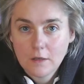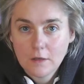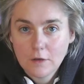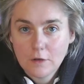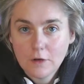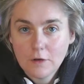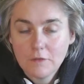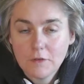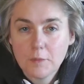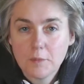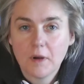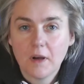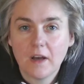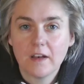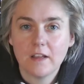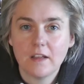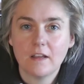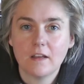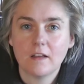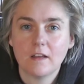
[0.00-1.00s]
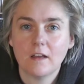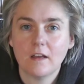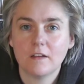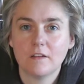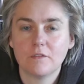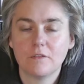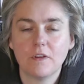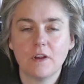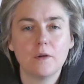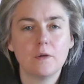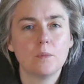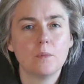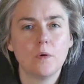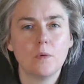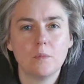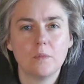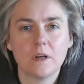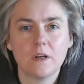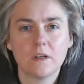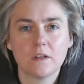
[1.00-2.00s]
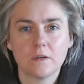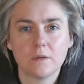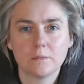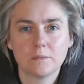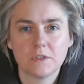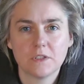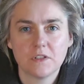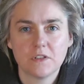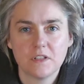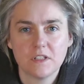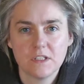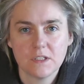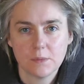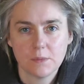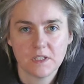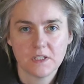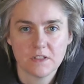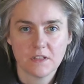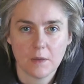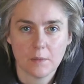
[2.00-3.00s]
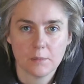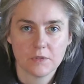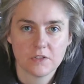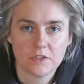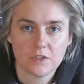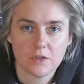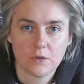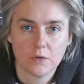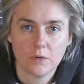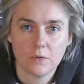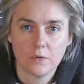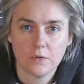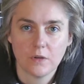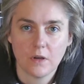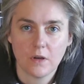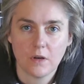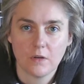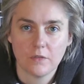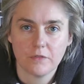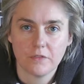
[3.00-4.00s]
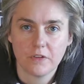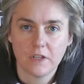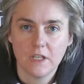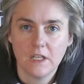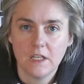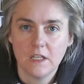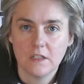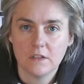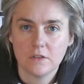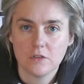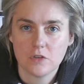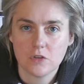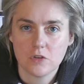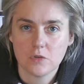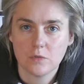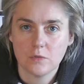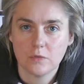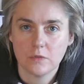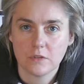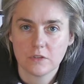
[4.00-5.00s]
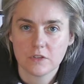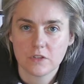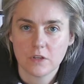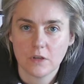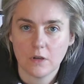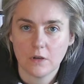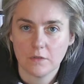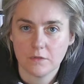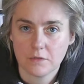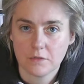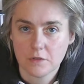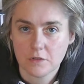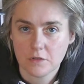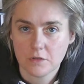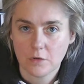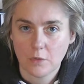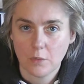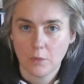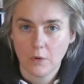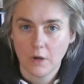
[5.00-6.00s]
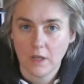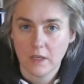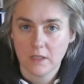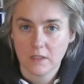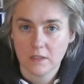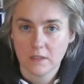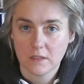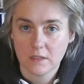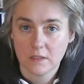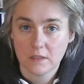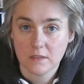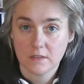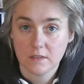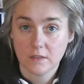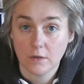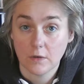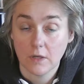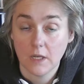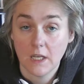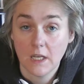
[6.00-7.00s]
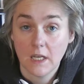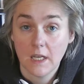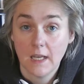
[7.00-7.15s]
everybody, and a very warm welcome to this week's episode of Hidden Jewels of Soul and Disco.